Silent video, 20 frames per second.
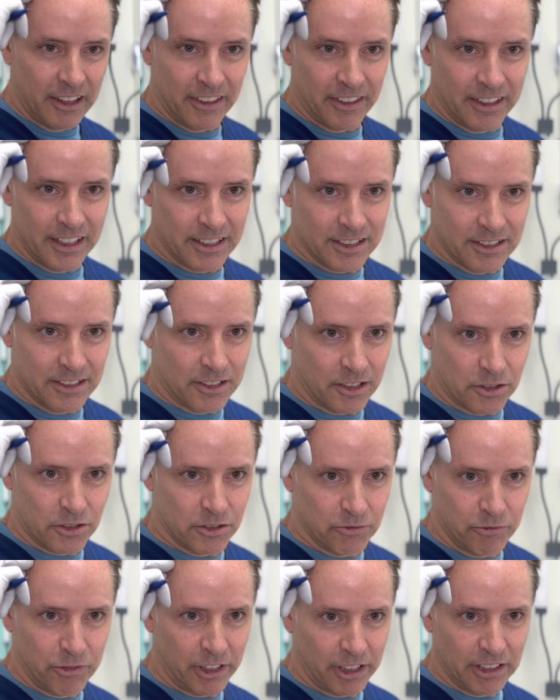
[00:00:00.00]
There's
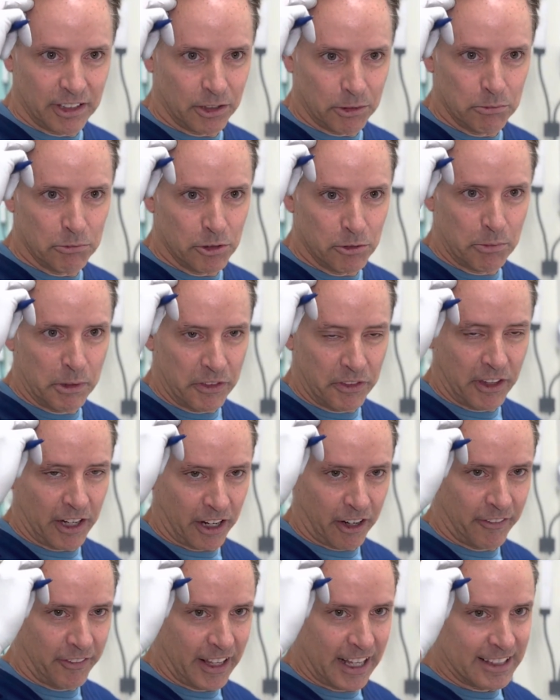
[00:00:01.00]
very little movement
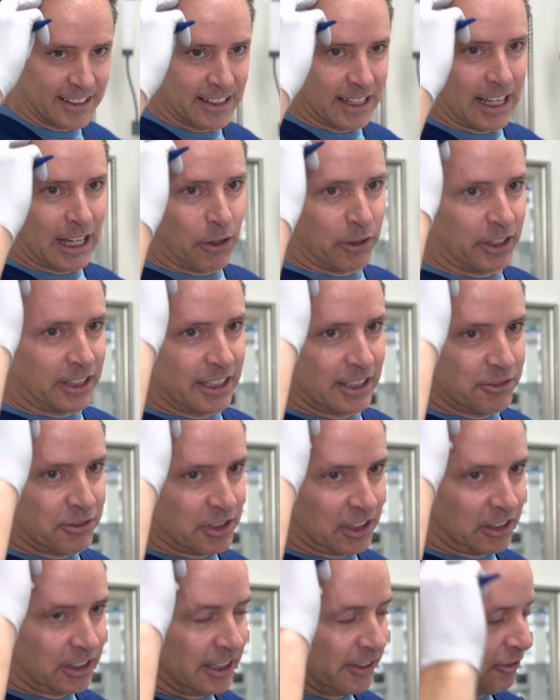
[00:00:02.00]
there, and that's how it gives
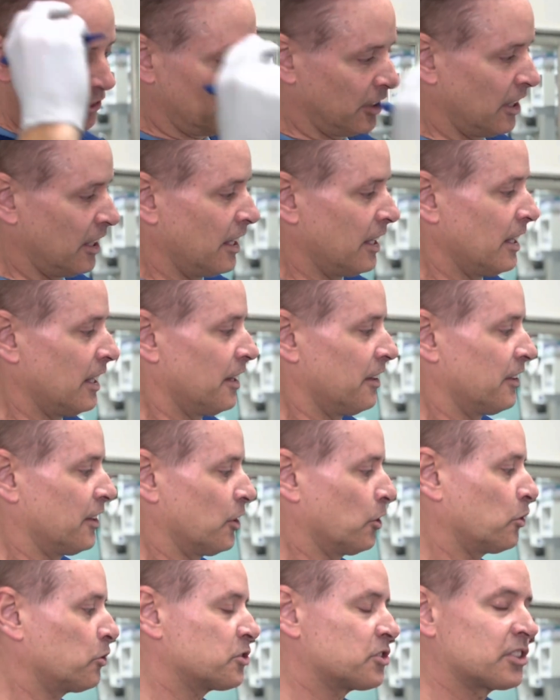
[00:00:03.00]
the lift. The
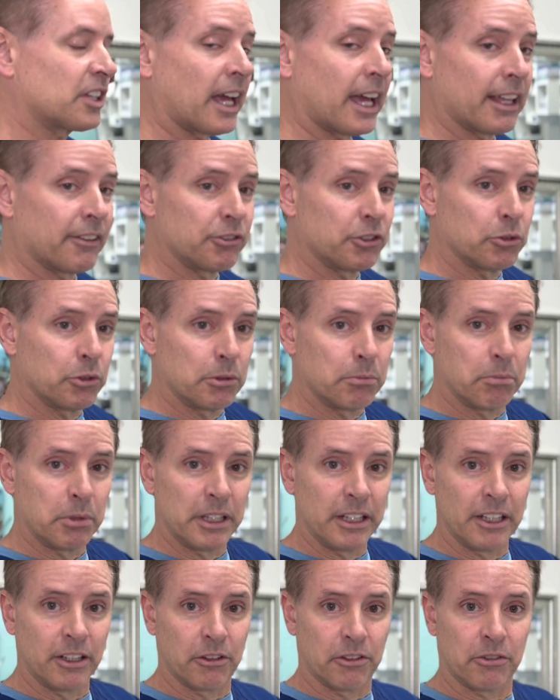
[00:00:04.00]
old style of doing
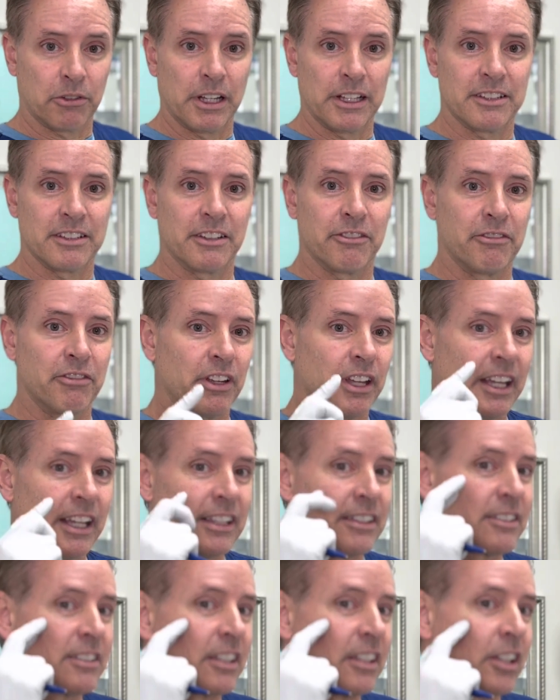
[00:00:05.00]
PDO-threads in the
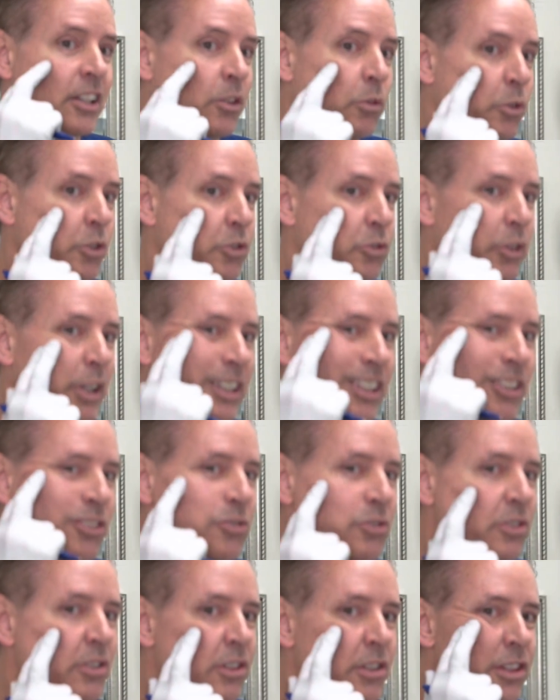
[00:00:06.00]
face was trying to
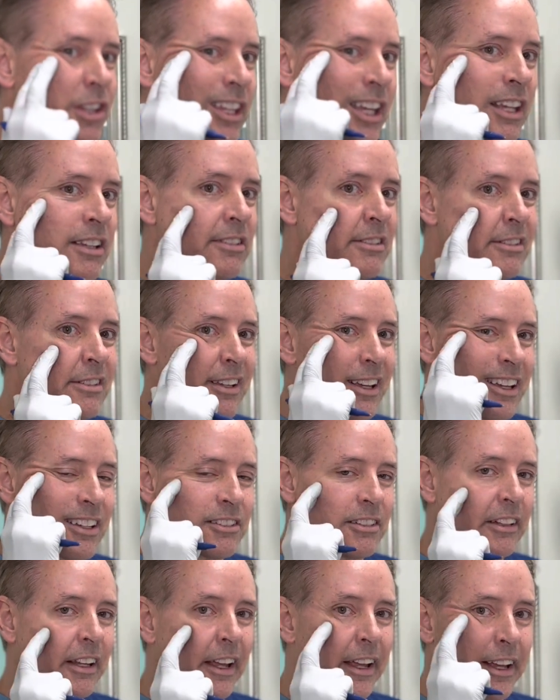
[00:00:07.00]
use this as
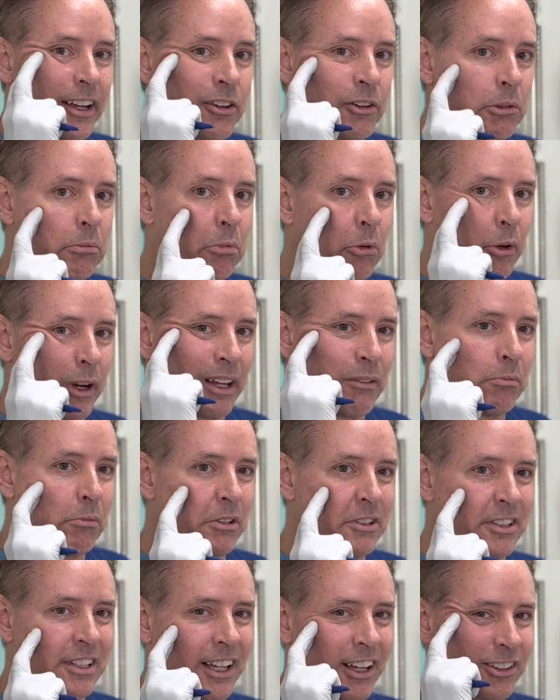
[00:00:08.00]
an anchoring point.
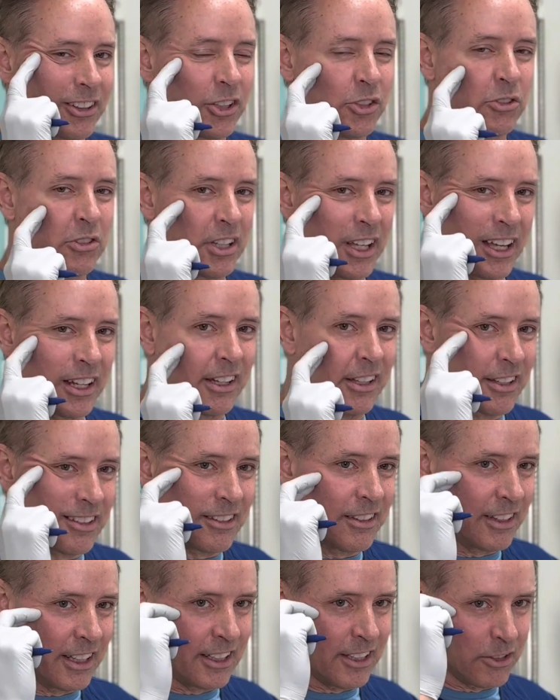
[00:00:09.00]
See how loose that is?
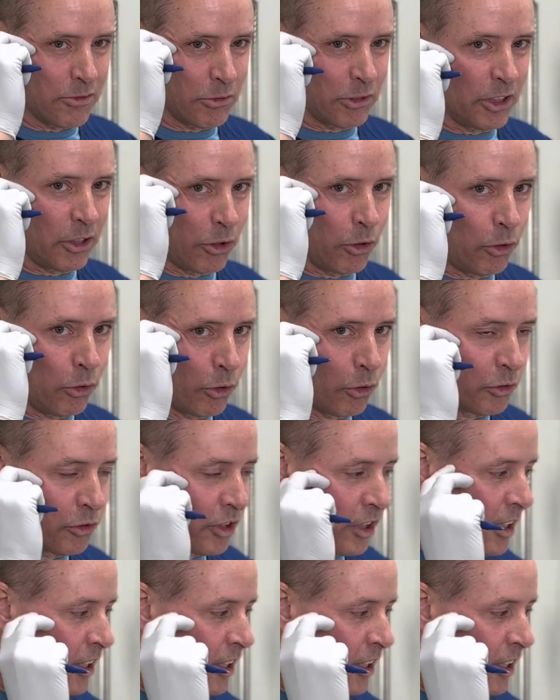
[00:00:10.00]
That doesn't really hold.